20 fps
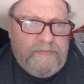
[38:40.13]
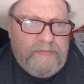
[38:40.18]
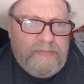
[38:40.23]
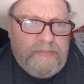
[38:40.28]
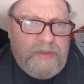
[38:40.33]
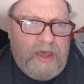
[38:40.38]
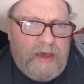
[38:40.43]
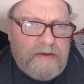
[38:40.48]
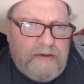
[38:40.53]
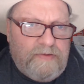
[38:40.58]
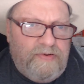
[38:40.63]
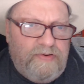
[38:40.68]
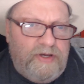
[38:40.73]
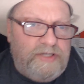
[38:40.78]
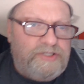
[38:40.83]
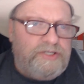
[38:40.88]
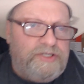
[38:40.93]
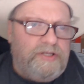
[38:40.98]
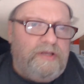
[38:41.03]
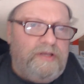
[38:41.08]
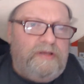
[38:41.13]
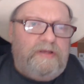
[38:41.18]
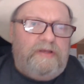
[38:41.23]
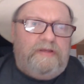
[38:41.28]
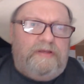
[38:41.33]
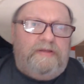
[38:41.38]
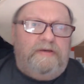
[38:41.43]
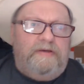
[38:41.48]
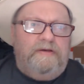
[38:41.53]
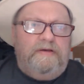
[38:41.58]
Now, Chris
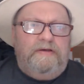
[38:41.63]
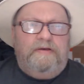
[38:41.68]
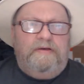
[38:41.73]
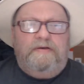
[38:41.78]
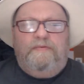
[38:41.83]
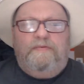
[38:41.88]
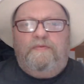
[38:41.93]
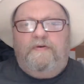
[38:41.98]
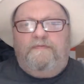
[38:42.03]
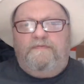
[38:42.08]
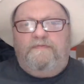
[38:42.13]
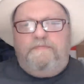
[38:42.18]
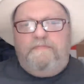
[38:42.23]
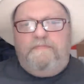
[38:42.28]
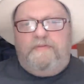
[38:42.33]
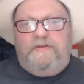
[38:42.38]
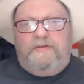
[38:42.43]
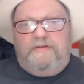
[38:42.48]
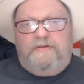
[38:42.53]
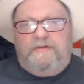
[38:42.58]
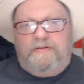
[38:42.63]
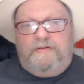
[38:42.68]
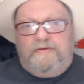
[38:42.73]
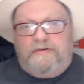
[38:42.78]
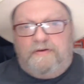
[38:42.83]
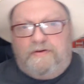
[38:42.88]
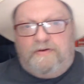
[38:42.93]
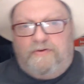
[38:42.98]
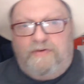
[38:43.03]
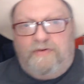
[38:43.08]

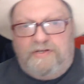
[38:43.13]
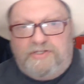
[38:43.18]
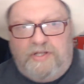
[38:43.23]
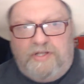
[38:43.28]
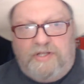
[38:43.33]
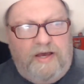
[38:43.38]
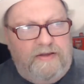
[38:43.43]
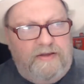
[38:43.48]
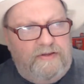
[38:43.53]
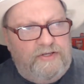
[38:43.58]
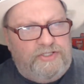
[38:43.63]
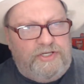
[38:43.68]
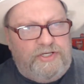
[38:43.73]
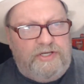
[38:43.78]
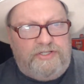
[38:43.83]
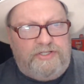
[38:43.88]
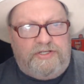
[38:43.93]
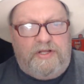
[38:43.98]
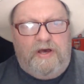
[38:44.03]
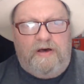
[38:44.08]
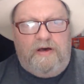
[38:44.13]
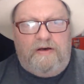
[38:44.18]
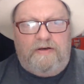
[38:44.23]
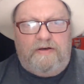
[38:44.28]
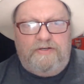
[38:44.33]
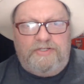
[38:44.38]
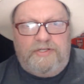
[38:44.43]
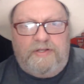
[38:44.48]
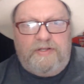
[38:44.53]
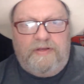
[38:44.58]
Lane has just
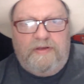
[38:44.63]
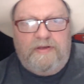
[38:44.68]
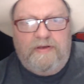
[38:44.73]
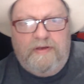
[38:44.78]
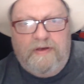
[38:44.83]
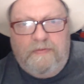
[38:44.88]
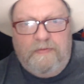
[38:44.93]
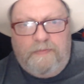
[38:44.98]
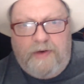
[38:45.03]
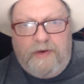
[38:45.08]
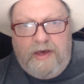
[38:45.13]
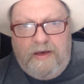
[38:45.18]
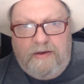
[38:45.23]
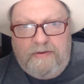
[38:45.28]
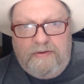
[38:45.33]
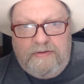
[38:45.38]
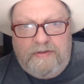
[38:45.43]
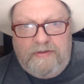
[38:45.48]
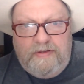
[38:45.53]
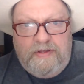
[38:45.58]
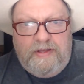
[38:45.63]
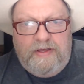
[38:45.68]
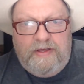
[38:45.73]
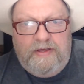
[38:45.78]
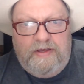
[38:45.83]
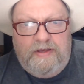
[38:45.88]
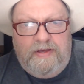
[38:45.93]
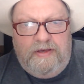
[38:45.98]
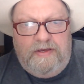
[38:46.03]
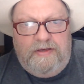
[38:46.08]
asked about
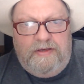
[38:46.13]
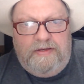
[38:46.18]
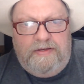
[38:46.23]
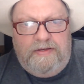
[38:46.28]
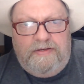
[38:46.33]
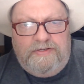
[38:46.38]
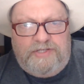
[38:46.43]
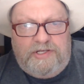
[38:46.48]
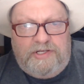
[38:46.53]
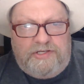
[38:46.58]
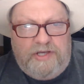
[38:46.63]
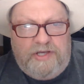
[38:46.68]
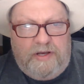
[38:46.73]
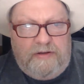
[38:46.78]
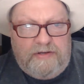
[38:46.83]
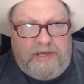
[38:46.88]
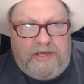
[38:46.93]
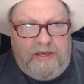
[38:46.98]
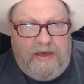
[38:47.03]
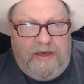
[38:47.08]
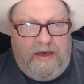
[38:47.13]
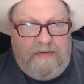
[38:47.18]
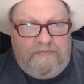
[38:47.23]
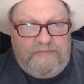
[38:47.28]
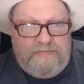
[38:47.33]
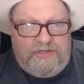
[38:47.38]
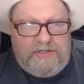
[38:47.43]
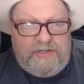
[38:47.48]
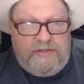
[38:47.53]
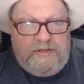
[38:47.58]
Zetagi
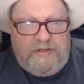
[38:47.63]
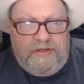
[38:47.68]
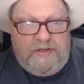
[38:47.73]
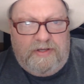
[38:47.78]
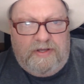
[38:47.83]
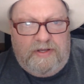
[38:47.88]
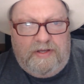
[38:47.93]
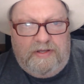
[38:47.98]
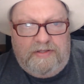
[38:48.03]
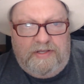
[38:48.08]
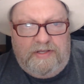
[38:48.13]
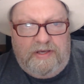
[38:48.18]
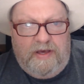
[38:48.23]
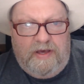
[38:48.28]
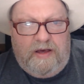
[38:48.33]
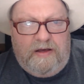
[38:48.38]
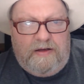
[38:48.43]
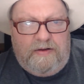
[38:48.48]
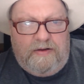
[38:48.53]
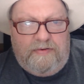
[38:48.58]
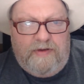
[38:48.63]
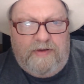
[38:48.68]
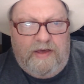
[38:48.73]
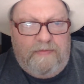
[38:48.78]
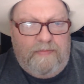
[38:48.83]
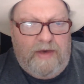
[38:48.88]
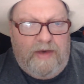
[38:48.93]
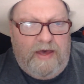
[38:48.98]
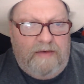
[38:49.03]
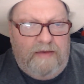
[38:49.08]
amps and the
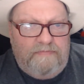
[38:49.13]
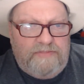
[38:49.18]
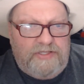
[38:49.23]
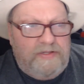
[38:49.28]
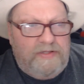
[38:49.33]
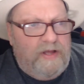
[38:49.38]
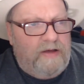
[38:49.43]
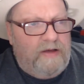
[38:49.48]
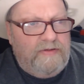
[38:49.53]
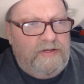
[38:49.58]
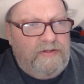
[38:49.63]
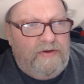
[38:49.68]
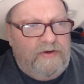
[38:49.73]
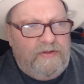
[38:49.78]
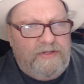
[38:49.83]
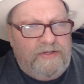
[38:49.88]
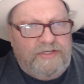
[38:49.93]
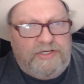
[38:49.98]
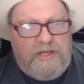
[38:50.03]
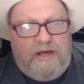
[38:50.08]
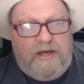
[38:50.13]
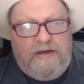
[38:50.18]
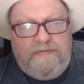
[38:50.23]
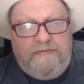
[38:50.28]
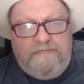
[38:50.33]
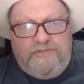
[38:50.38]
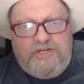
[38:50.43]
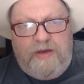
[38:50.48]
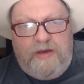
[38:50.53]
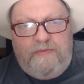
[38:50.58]
RM amps. No, they're not the
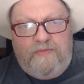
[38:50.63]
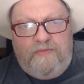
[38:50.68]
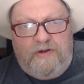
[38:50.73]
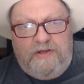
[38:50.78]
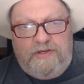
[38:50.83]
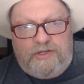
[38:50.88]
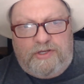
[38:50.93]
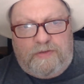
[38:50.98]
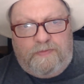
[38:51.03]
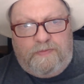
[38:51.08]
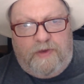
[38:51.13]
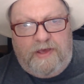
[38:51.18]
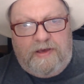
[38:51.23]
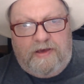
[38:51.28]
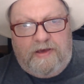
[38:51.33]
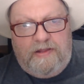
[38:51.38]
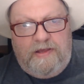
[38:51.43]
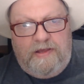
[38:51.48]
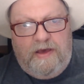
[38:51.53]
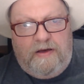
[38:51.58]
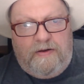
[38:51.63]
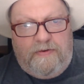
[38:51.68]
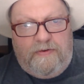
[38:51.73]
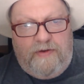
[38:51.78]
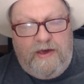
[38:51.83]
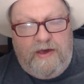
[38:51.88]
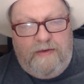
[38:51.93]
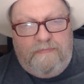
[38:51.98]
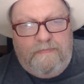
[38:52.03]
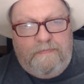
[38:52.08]
same. Generally speaking, the
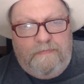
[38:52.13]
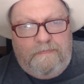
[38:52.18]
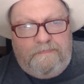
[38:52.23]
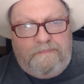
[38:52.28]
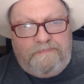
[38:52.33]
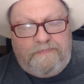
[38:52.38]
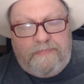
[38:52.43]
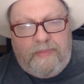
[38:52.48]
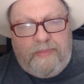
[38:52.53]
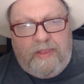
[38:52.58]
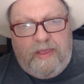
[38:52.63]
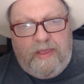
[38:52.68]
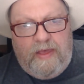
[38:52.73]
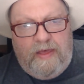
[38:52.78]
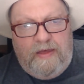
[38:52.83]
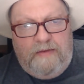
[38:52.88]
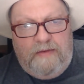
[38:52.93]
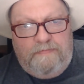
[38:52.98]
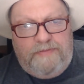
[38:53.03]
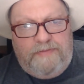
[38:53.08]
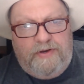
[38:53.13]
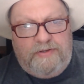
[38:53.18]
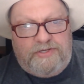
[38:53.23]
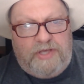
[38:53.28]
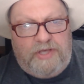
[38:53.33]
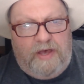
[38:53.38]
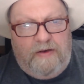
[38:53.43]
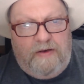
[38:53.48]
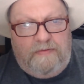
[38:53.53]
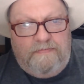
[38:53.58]
RM
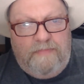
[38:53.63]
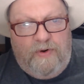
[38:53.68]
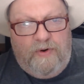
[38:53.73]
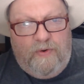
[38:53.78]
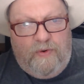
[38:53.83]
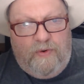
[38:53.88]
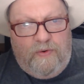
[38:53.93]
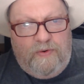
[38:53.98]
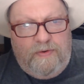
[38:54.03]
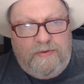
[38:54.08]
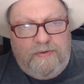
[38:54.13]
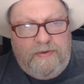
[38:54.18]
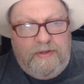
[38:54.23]
puts out more